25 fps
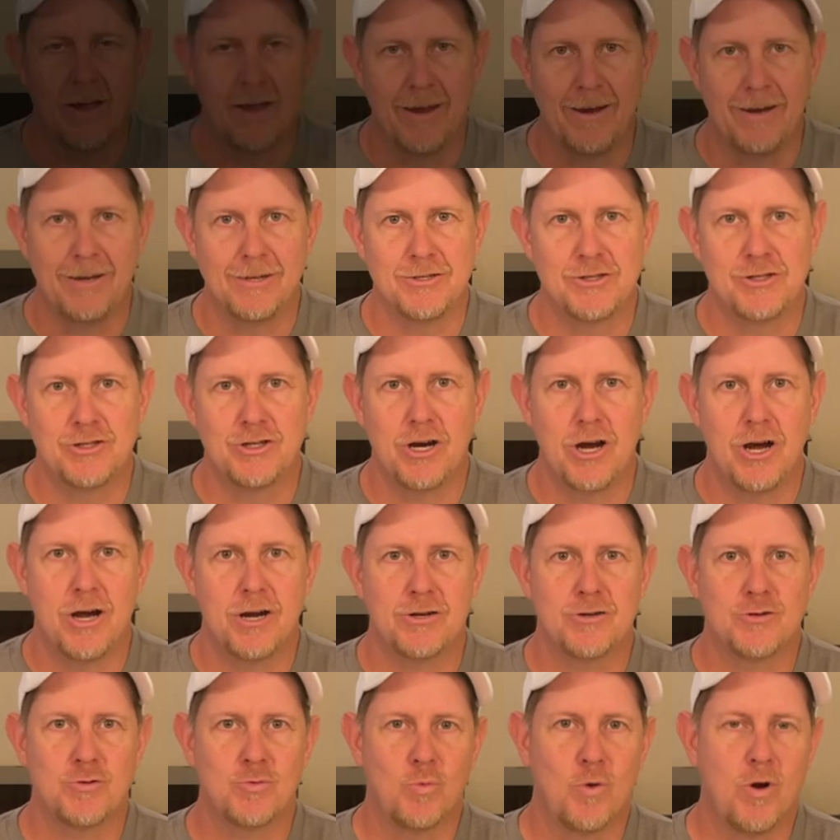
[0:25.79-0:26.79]
Hey, it's
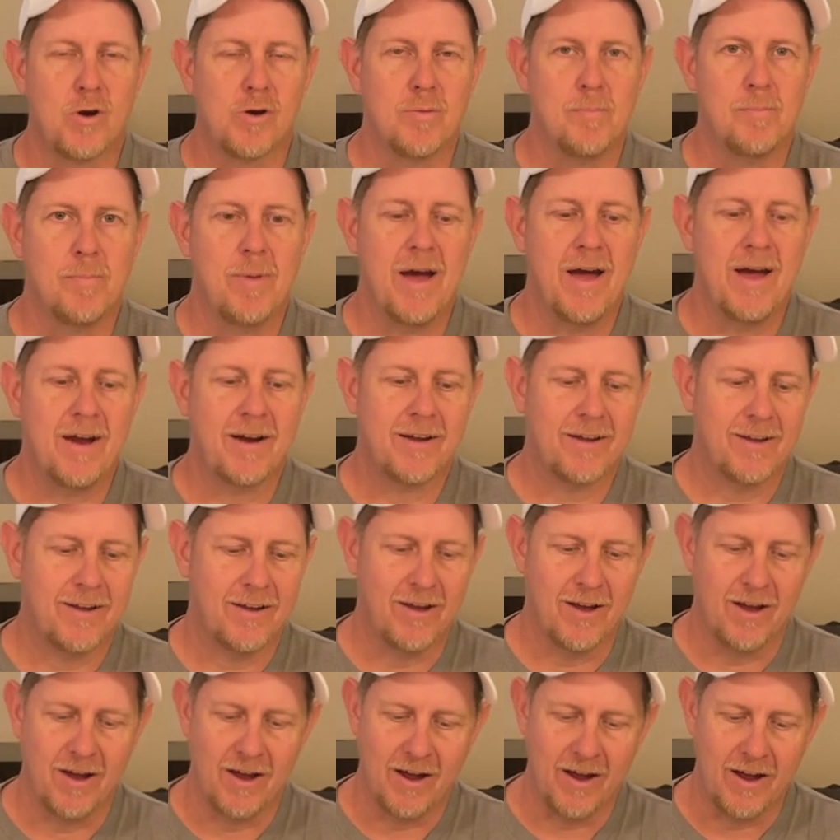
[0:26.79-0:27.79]
Josh. Welcome back.
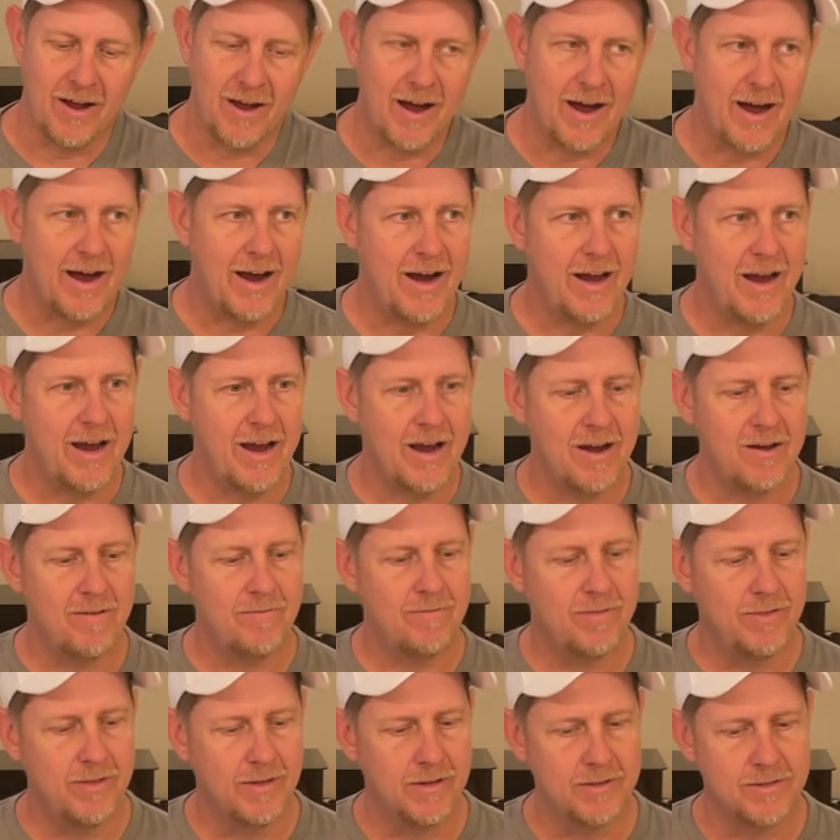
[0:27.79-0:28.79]
I
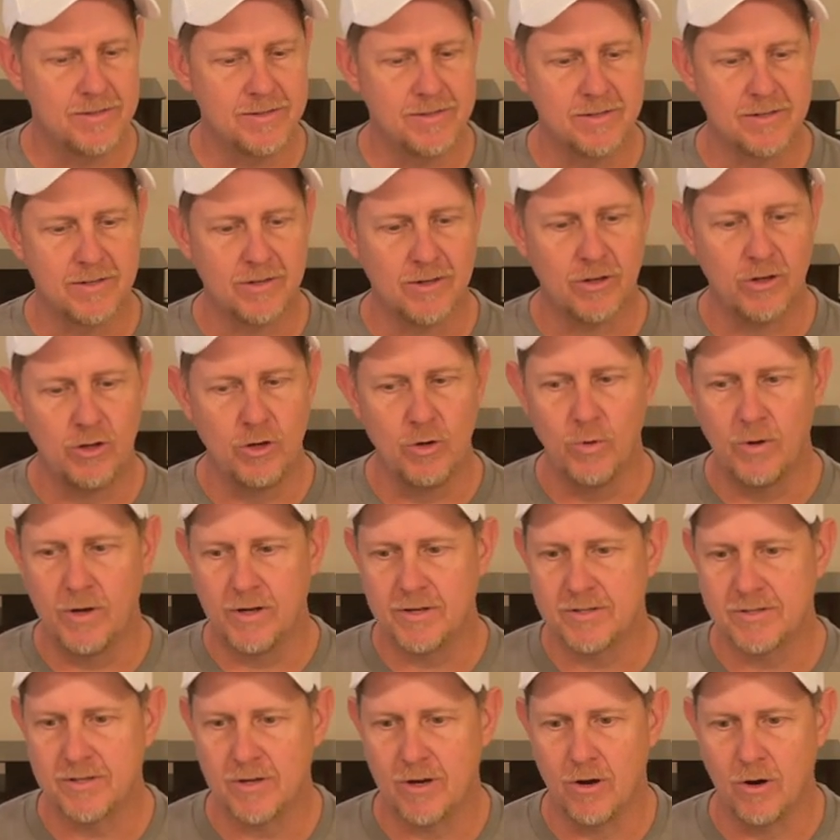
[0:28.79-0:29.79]
have this
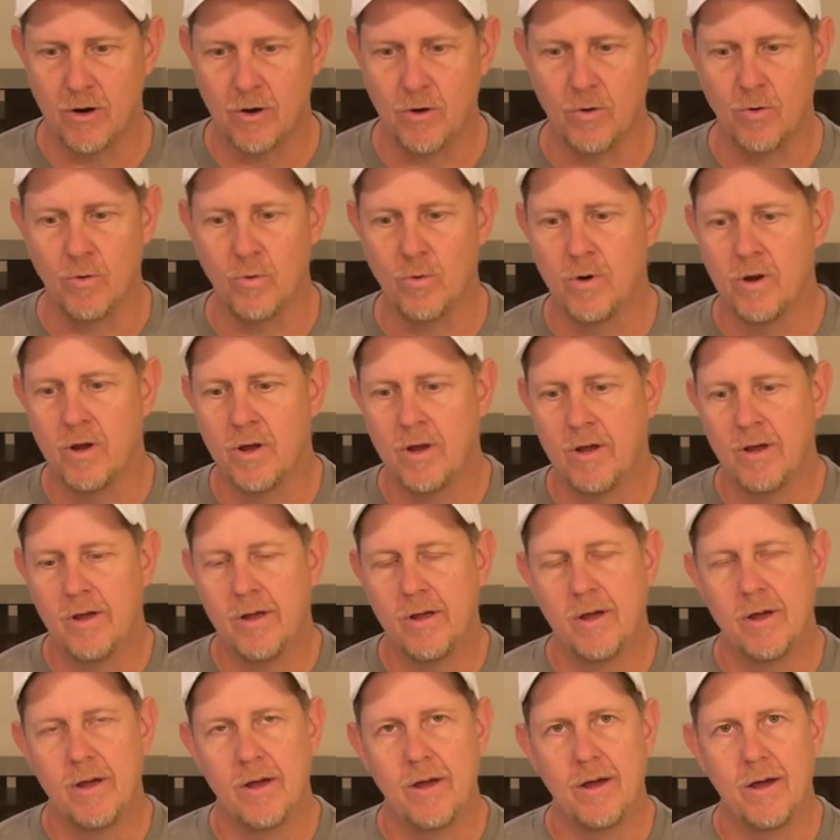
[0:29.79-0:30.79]
QSO
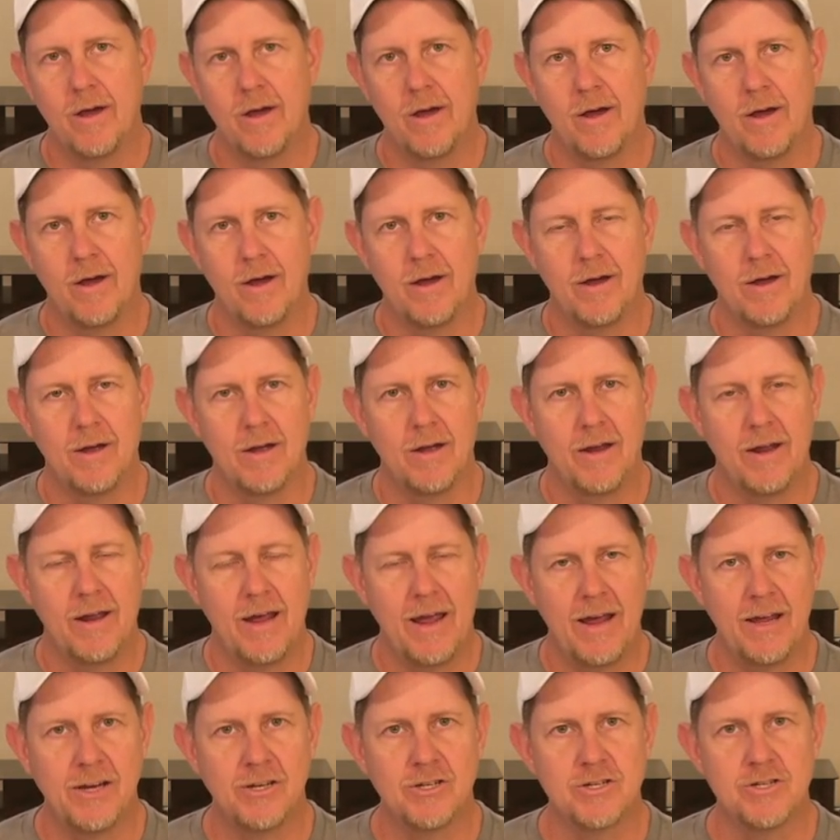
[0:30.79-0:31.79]

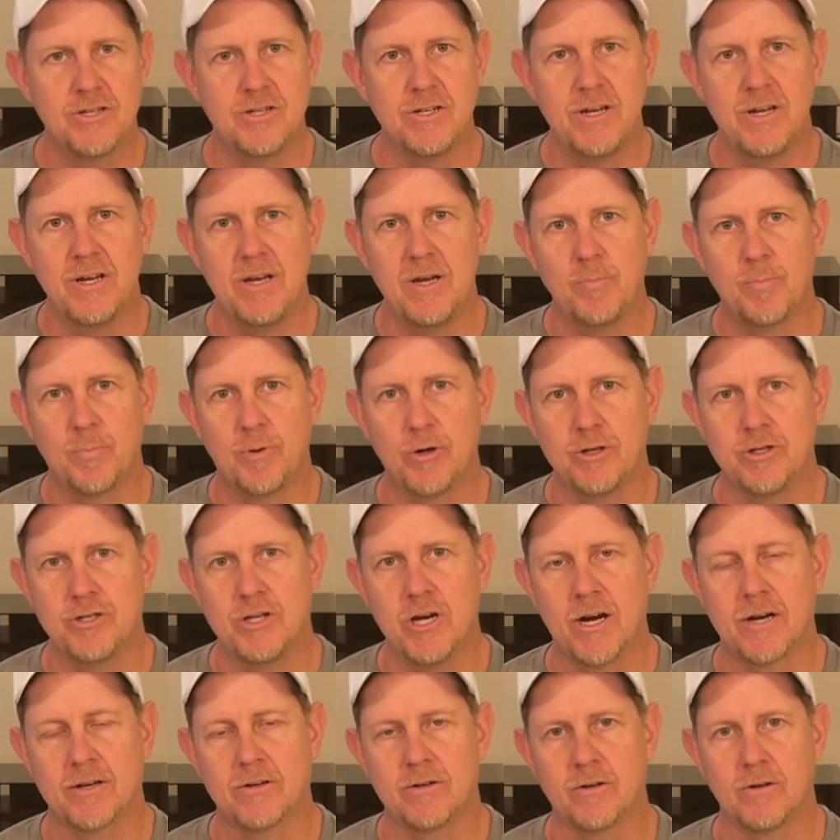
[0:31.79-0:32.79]
HD
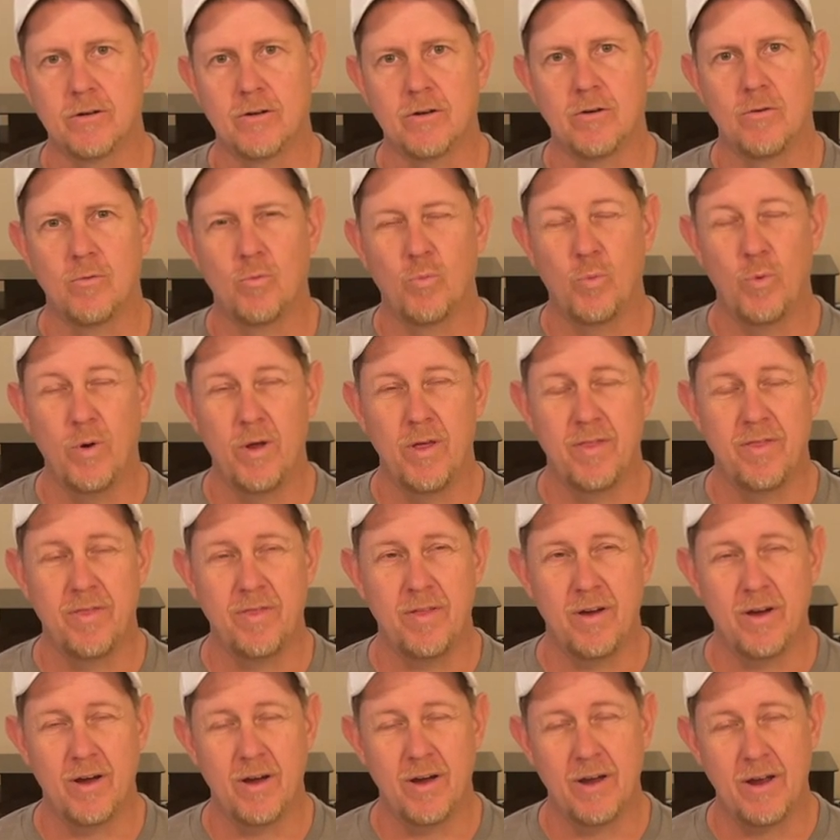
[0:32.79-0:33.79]
projector with
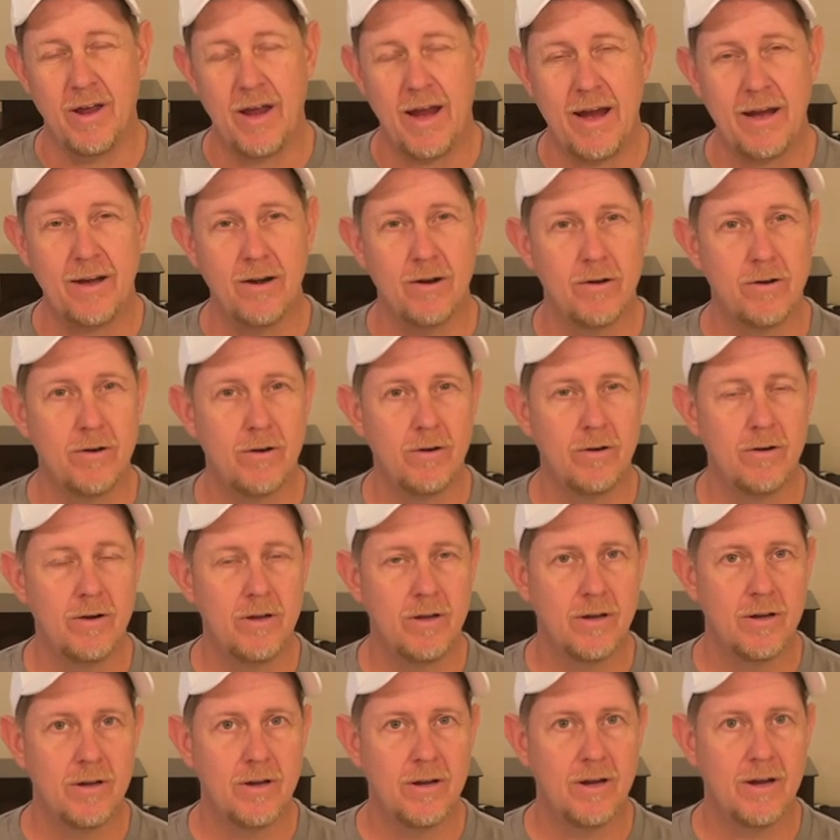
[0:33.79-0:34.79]

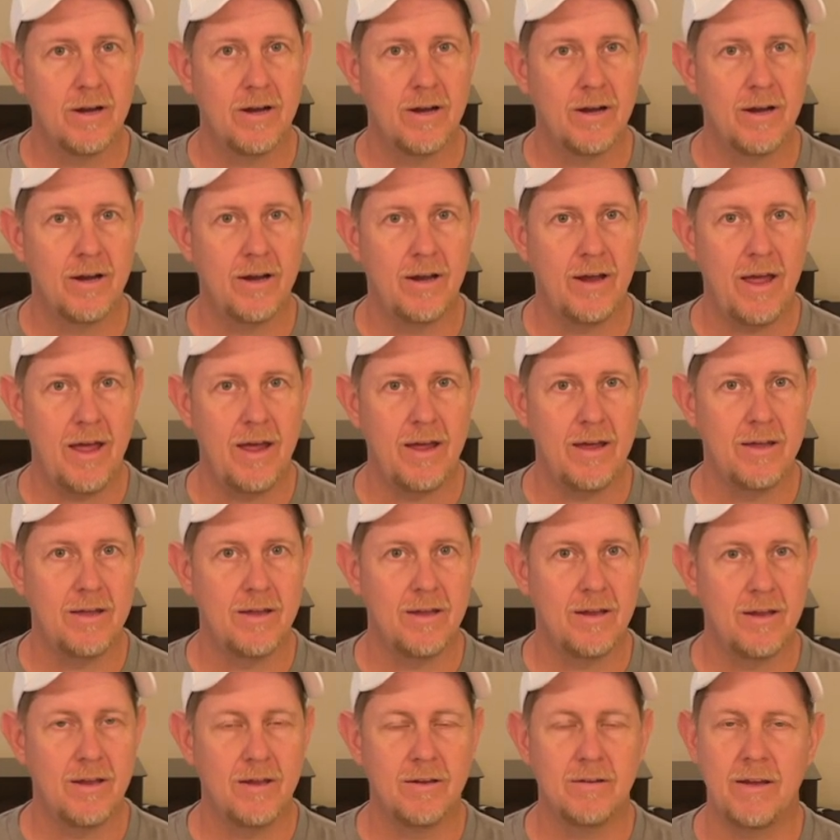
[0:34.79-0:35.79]
800
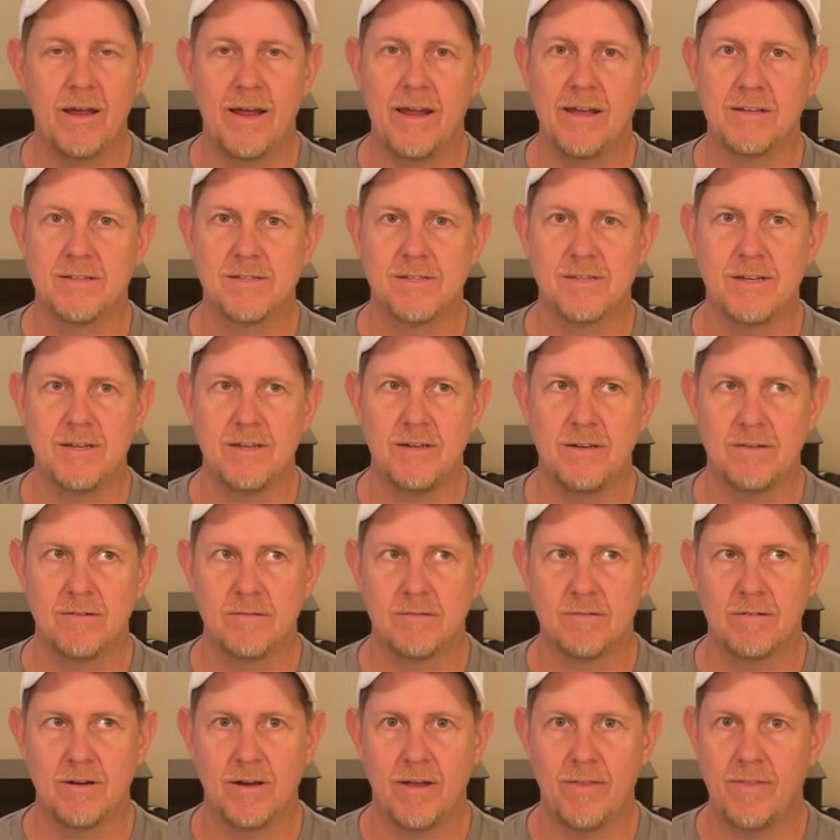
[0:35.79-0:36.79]
ANSI,
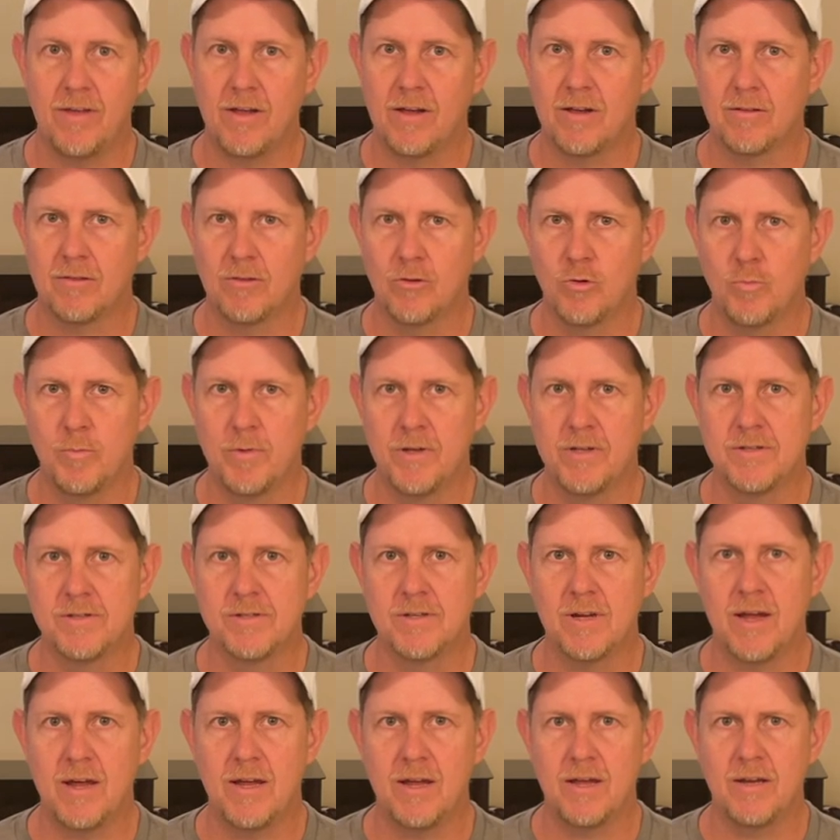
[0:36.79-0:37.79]
I think, lumens,
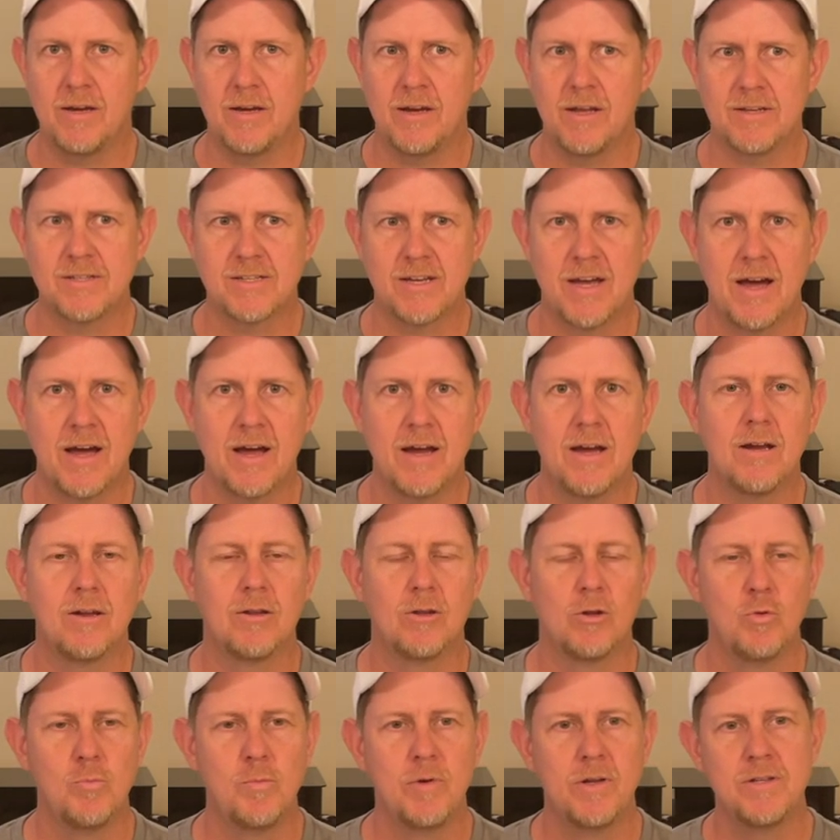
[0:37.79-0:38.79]
ANSI
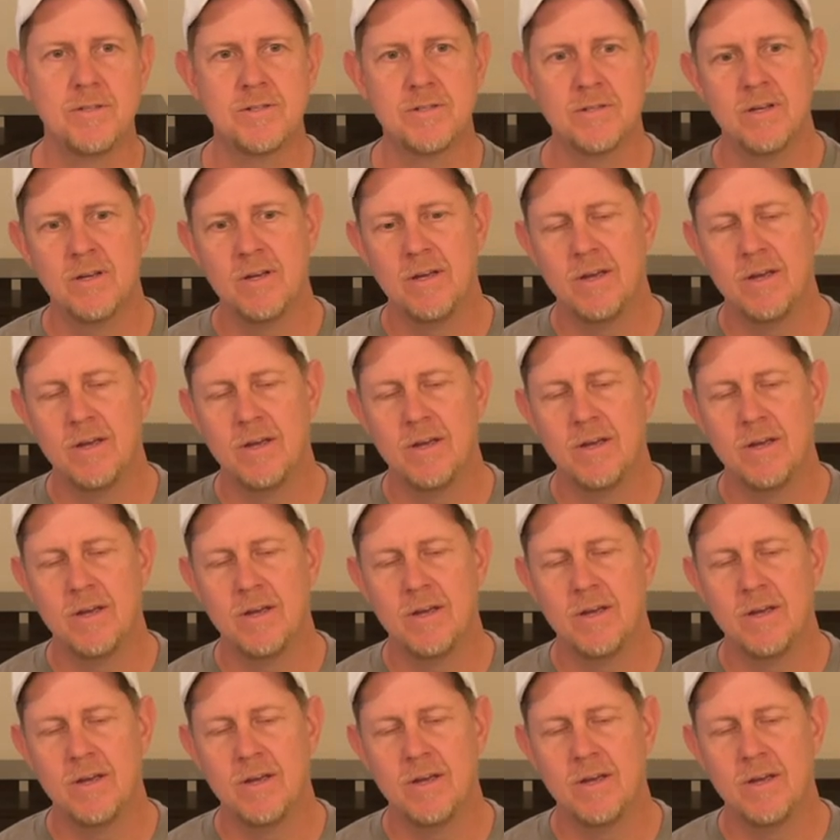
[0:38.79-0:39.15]
lumens.